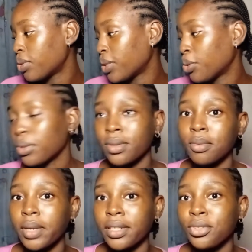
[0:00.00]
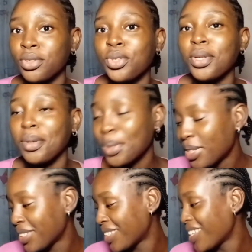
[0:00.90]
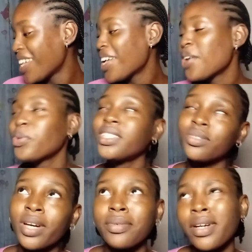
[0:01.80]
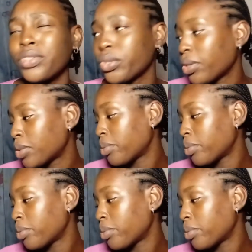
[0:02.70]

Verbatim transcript: so I talk to my journal which is why we have journals.